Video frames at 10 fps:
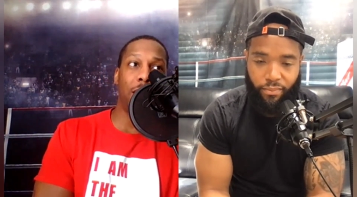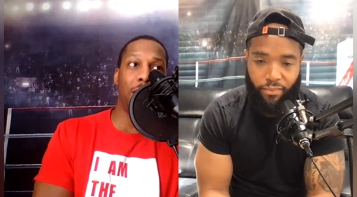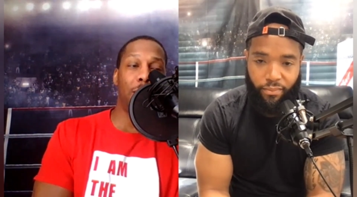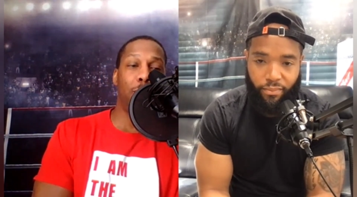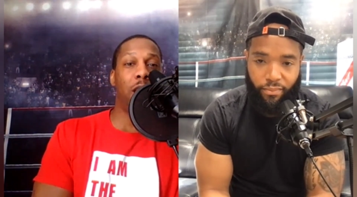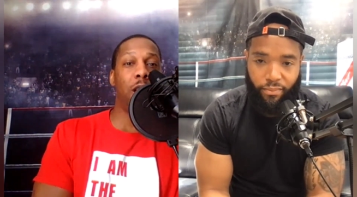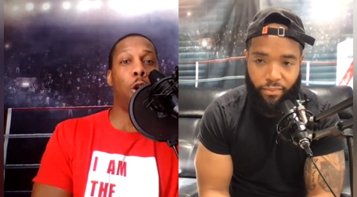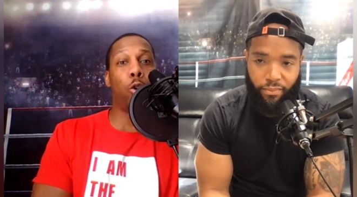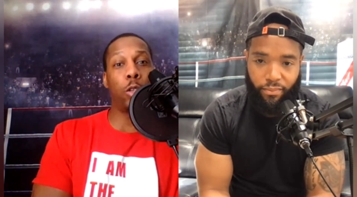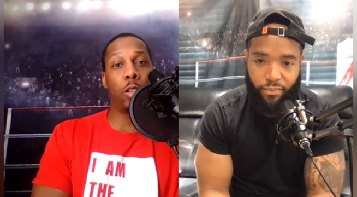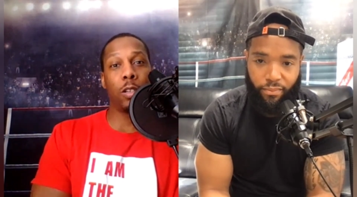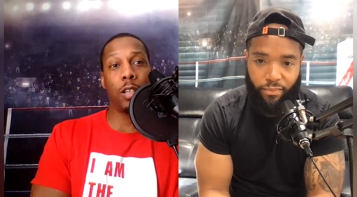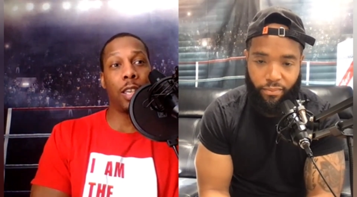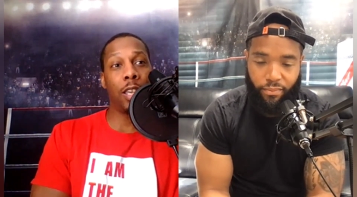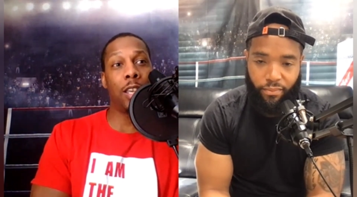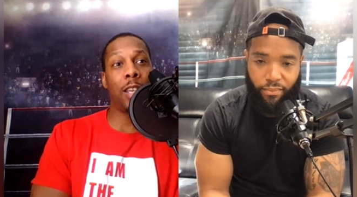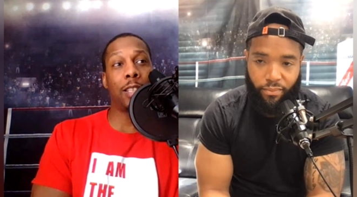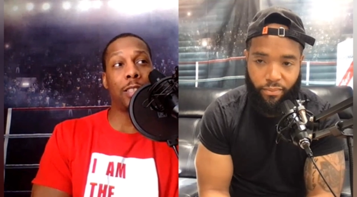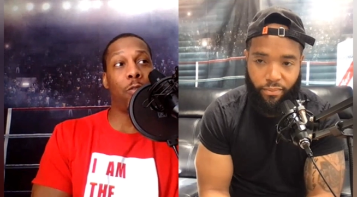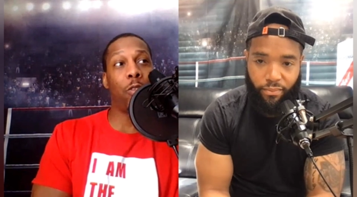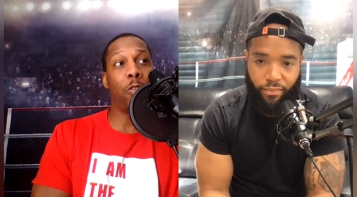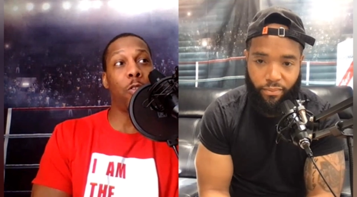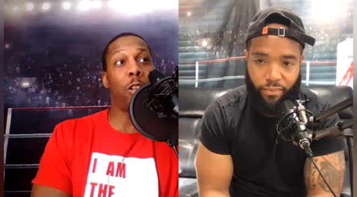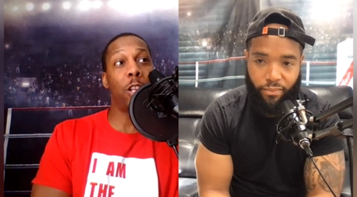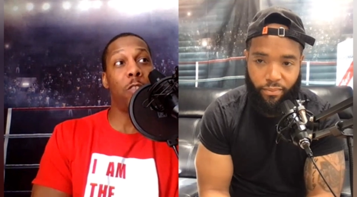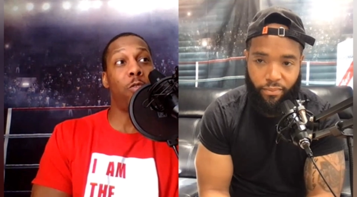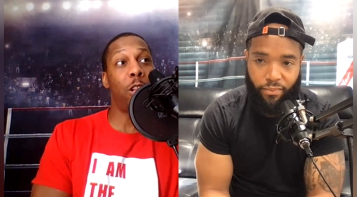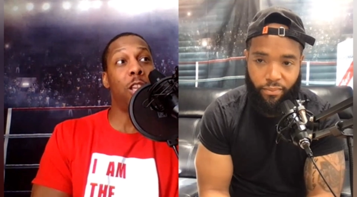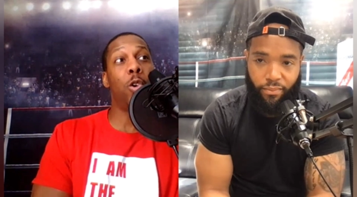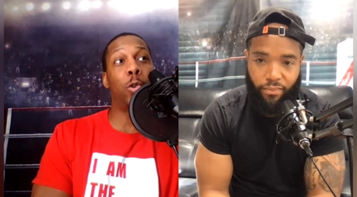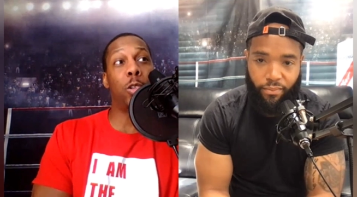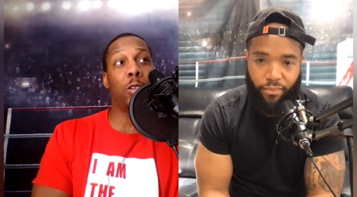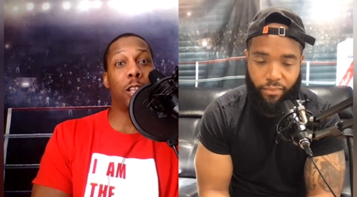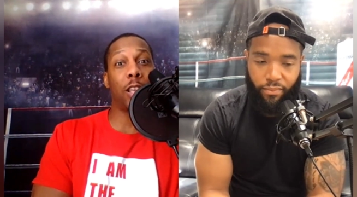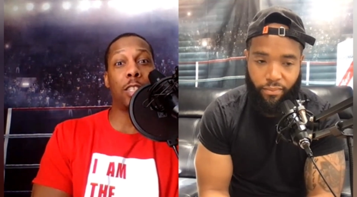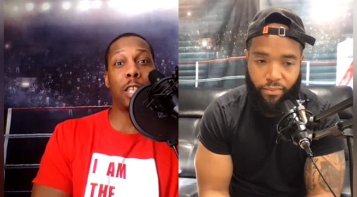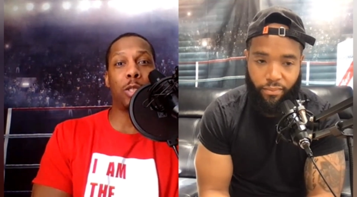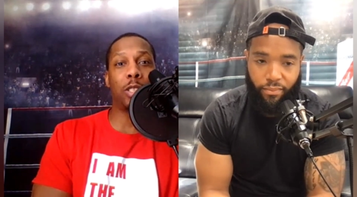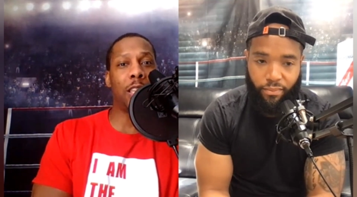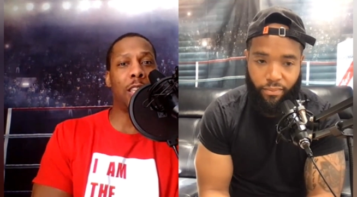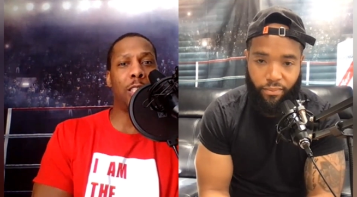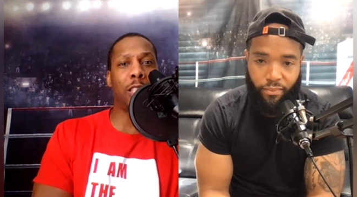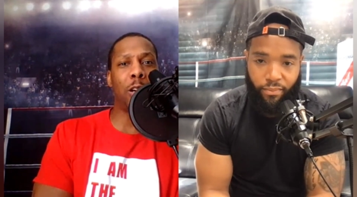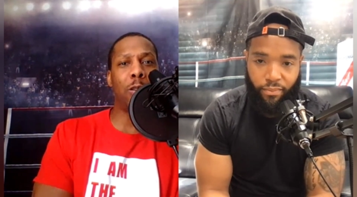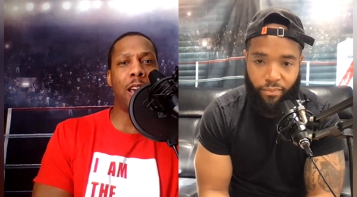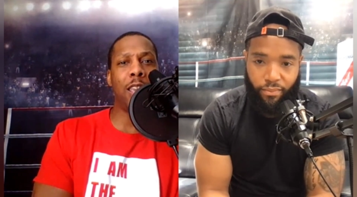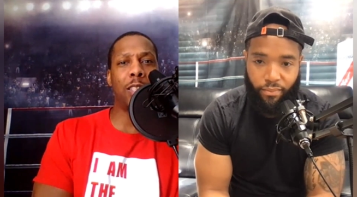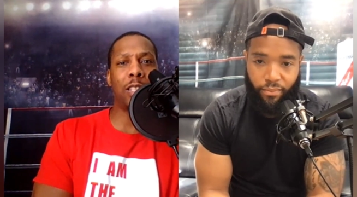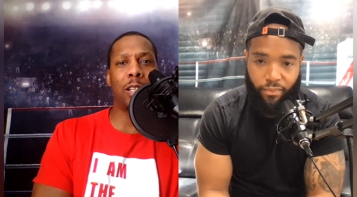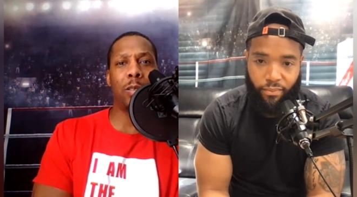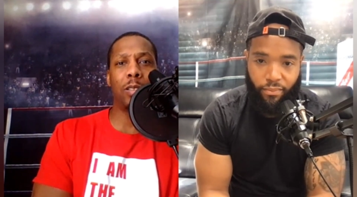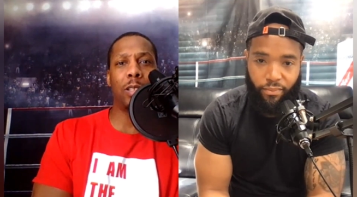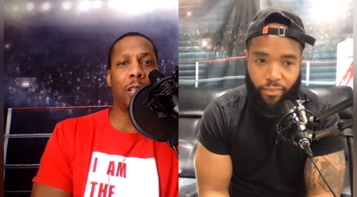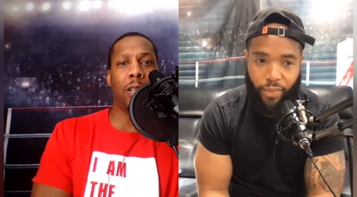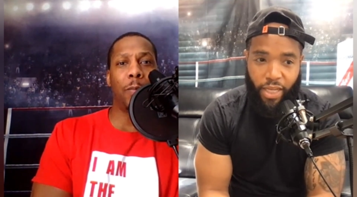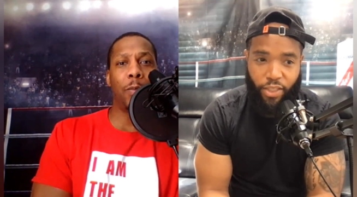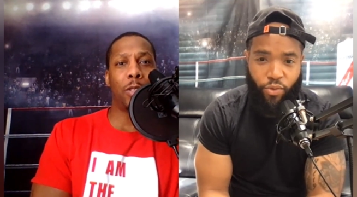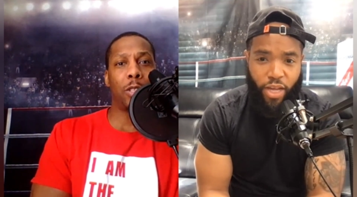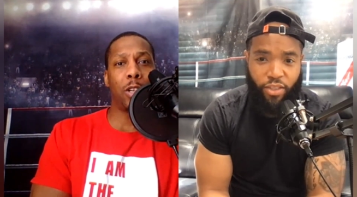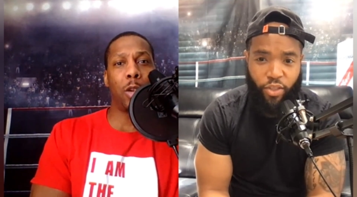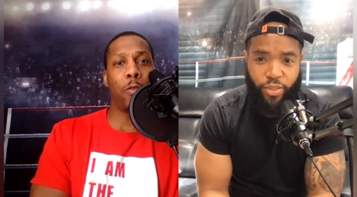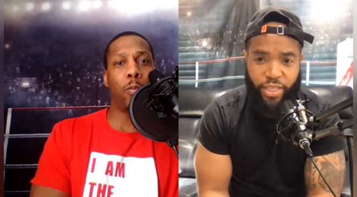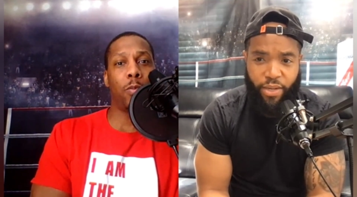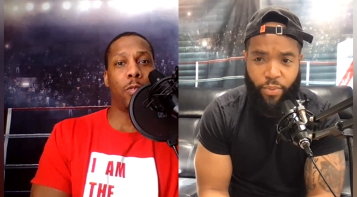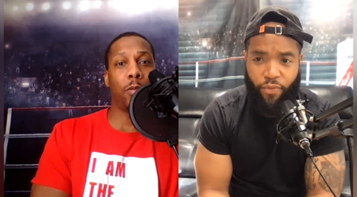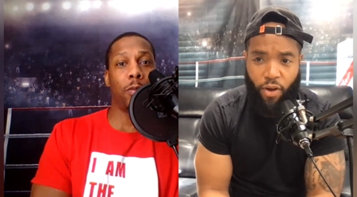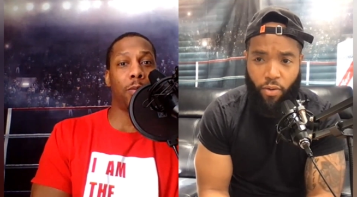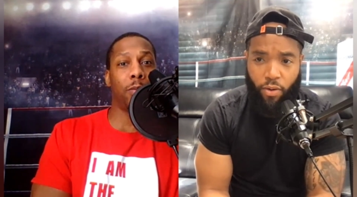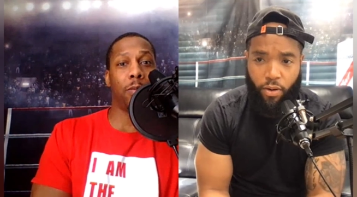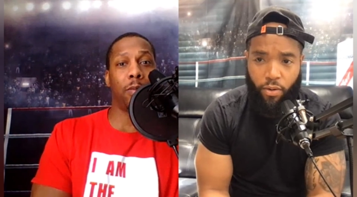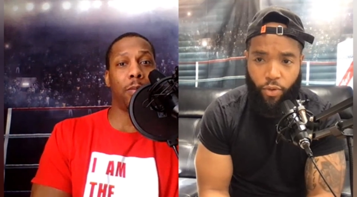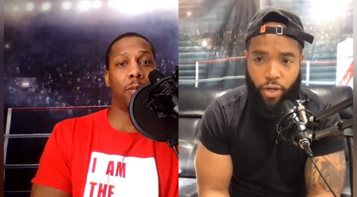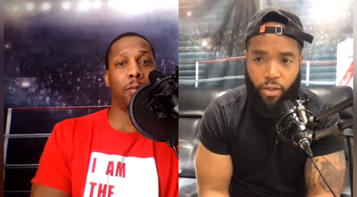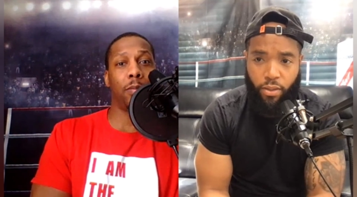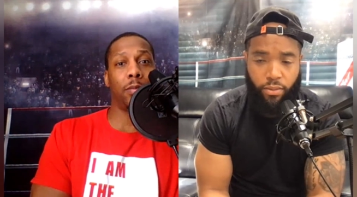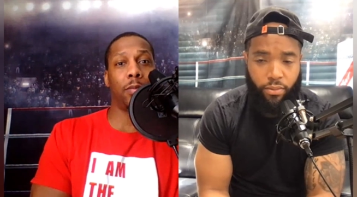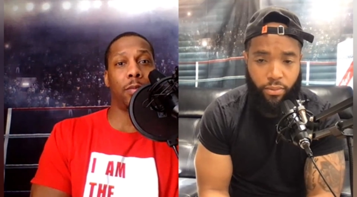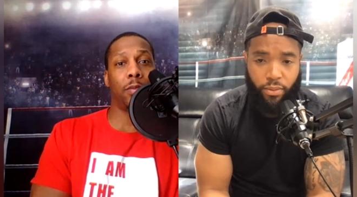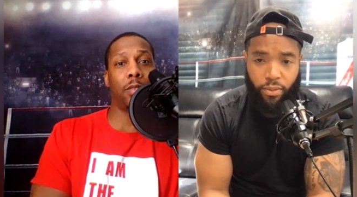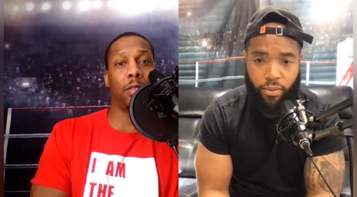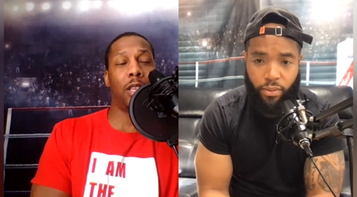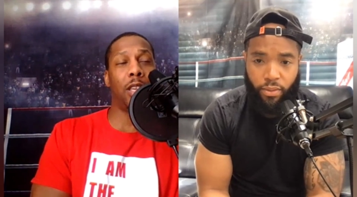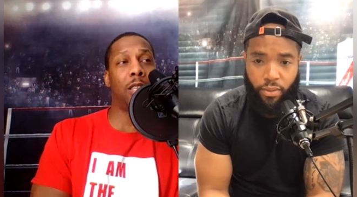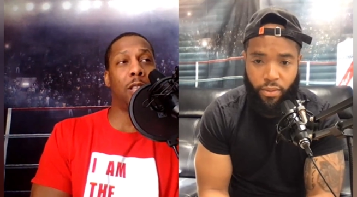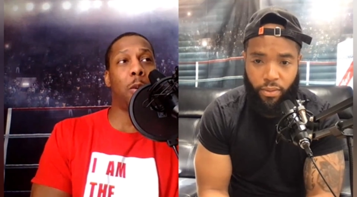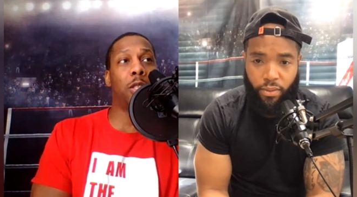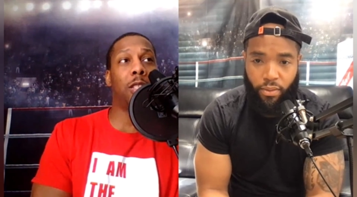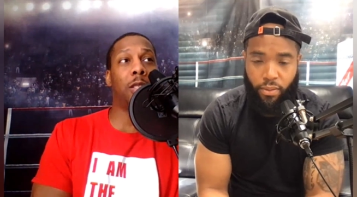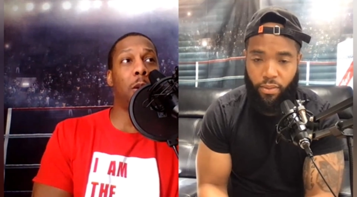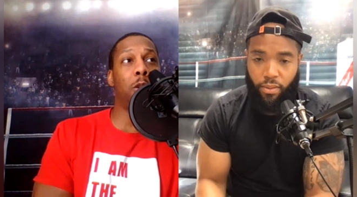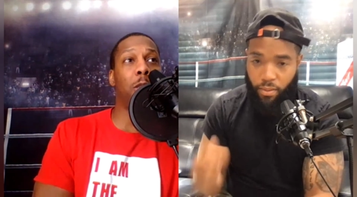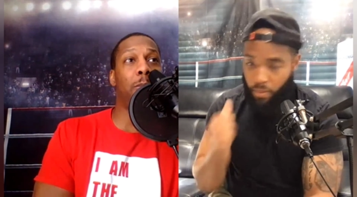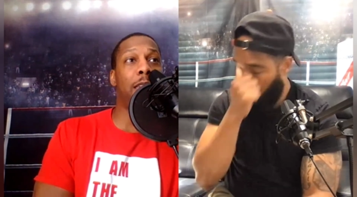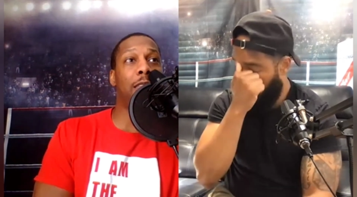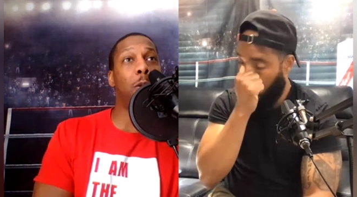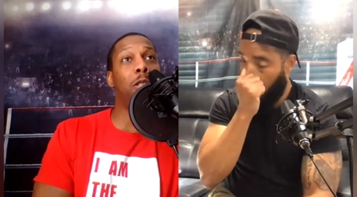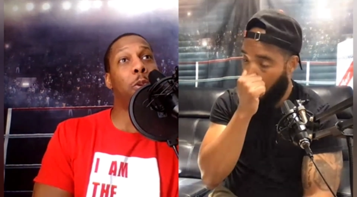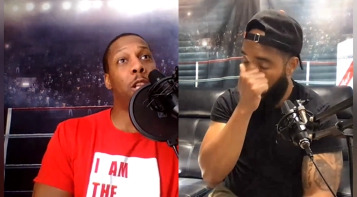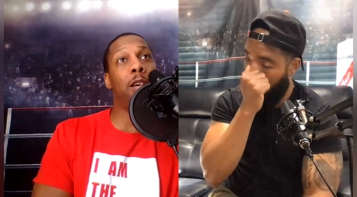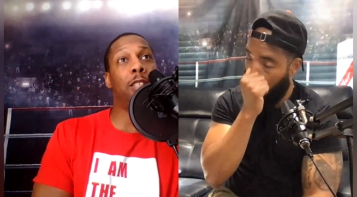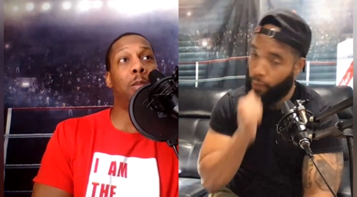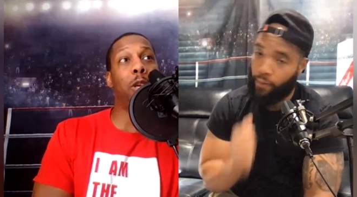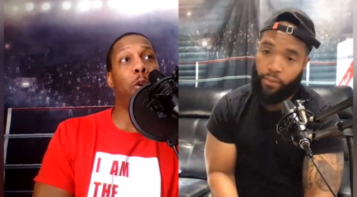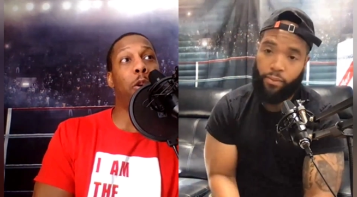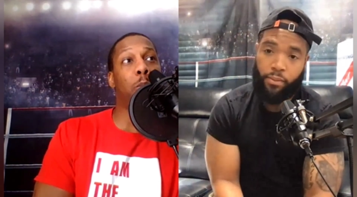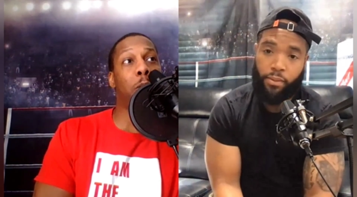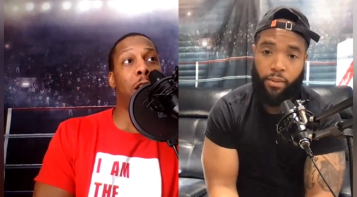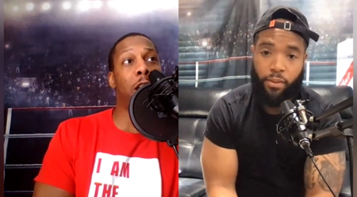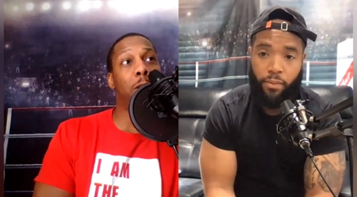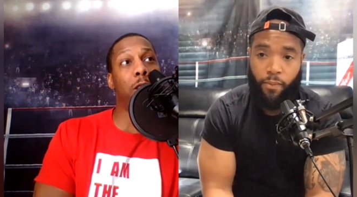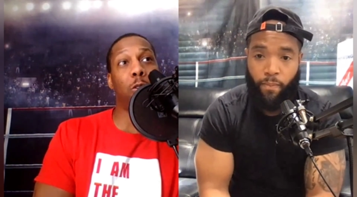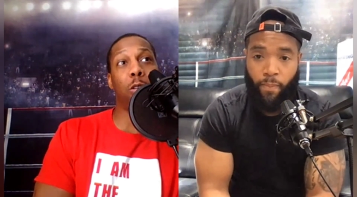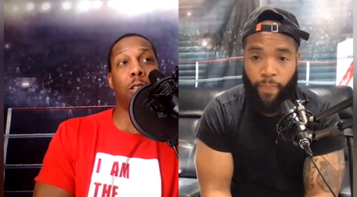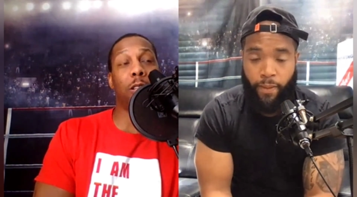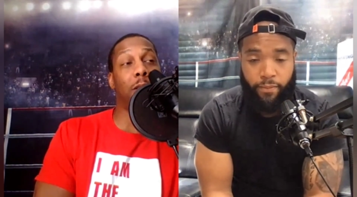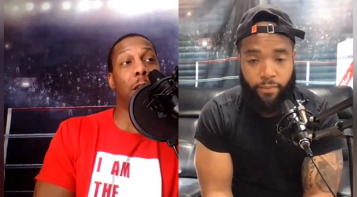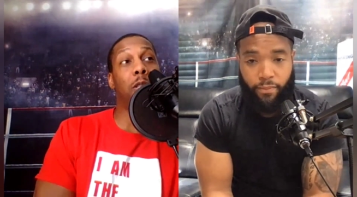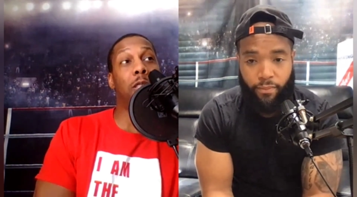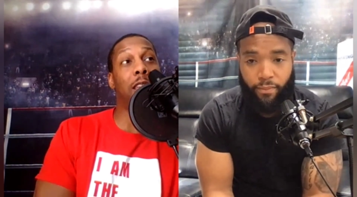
Speaker 1: being older again, like I said, really, really, really older. Like you said, it was ten years ago, nine years ago. So yeah. he went
Speaker 2: from ten. We bought uh, uh Rigo.
Speaker 1: Yeah, so that was his. That was the back. That was pretty much the middle age prime. So that was ten